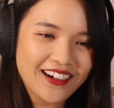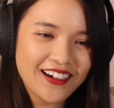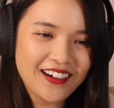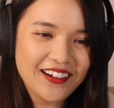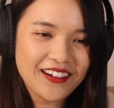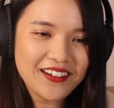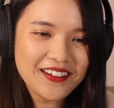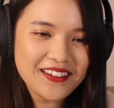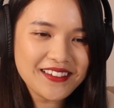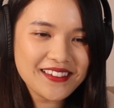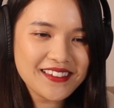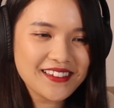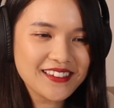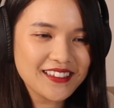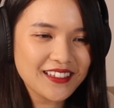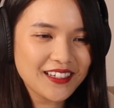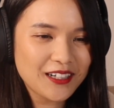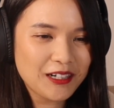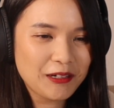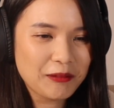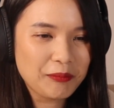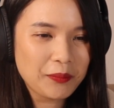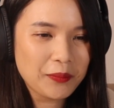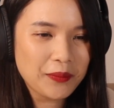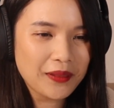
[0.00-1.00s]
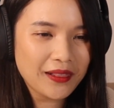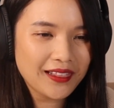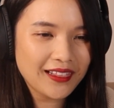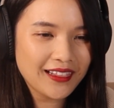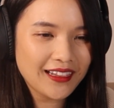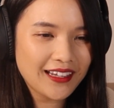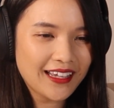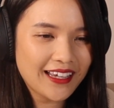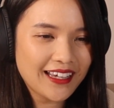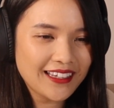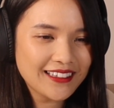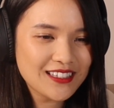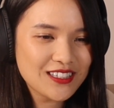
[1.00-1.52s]
Awesome,
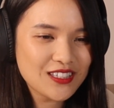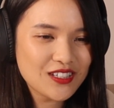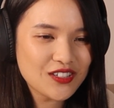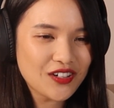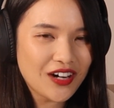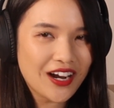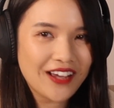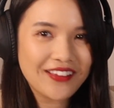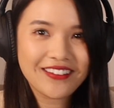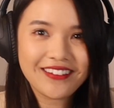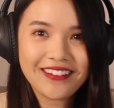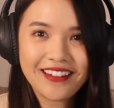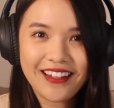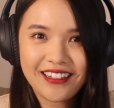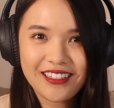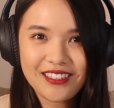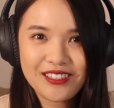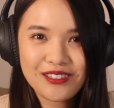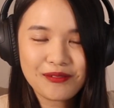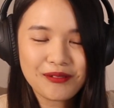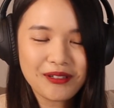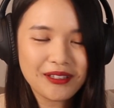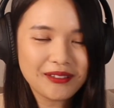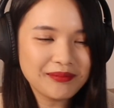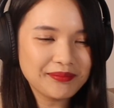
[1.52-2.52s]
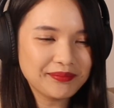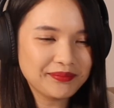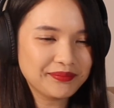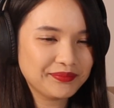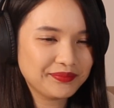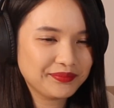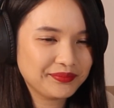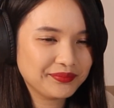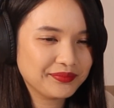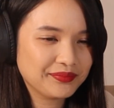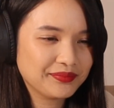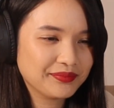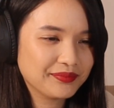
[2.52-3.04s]
let's try the next one.
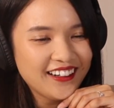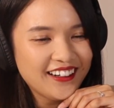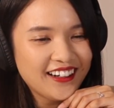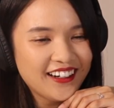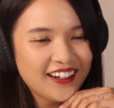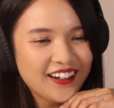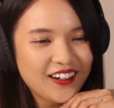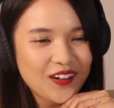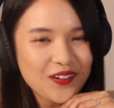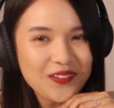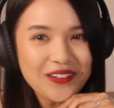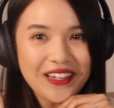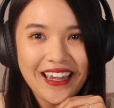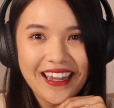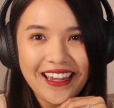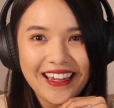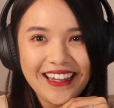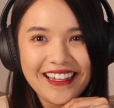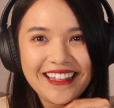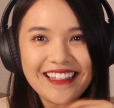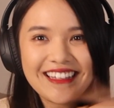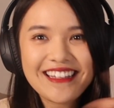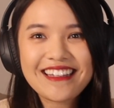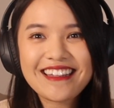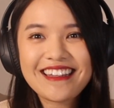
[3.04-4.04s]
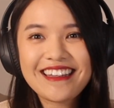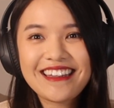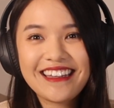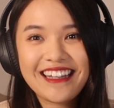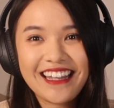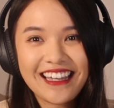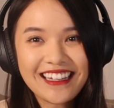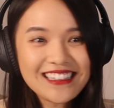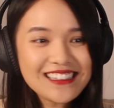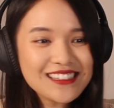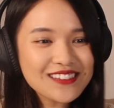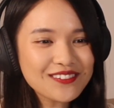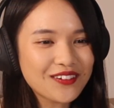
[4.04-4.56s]
Okay,
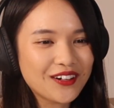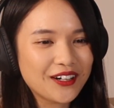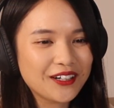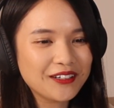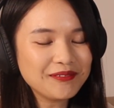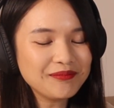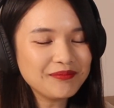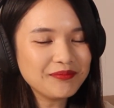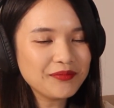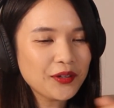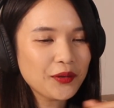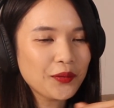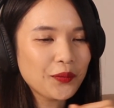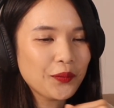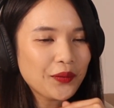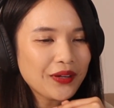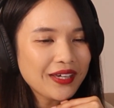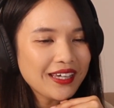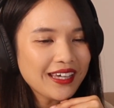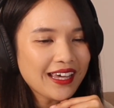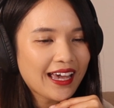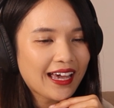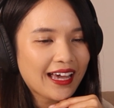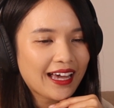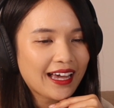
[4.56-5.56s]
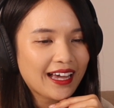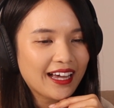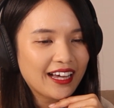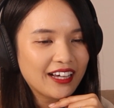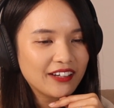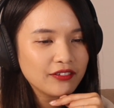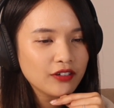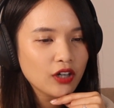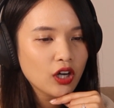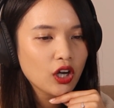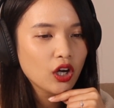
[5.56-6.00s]
next one we have